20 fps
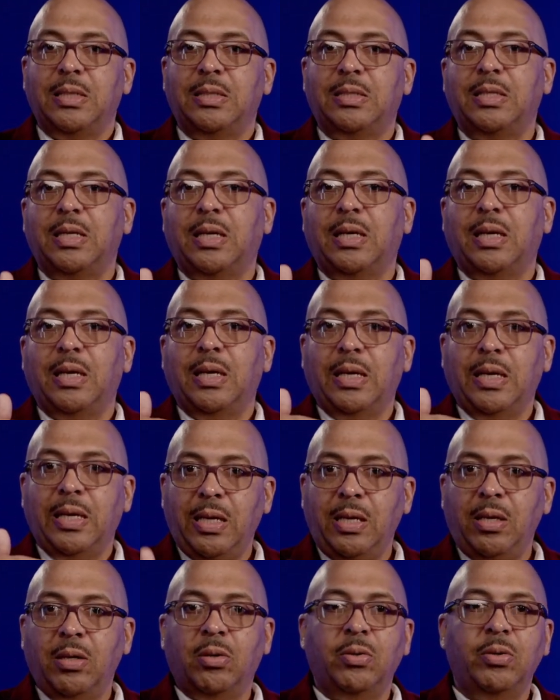to
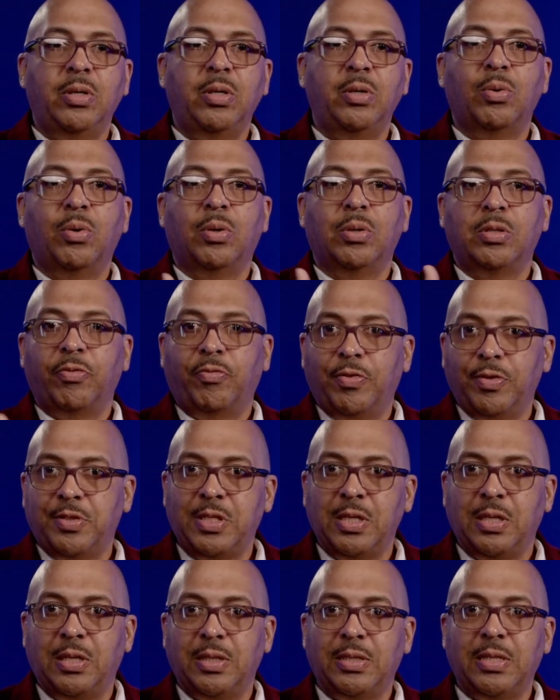heal you or to
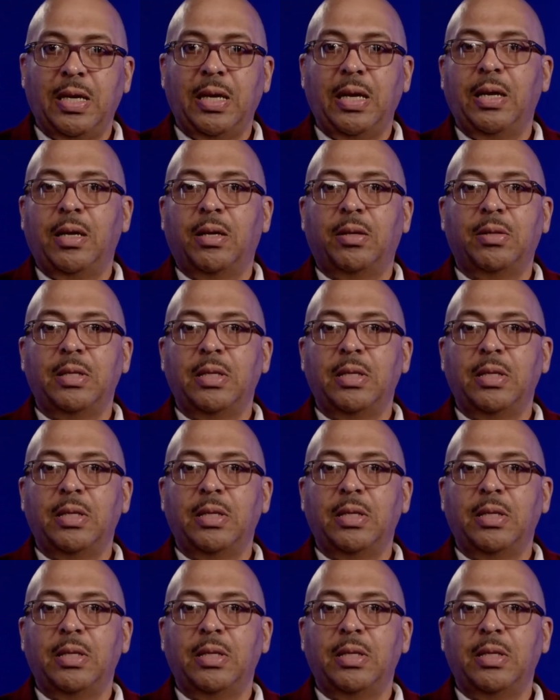facilitate health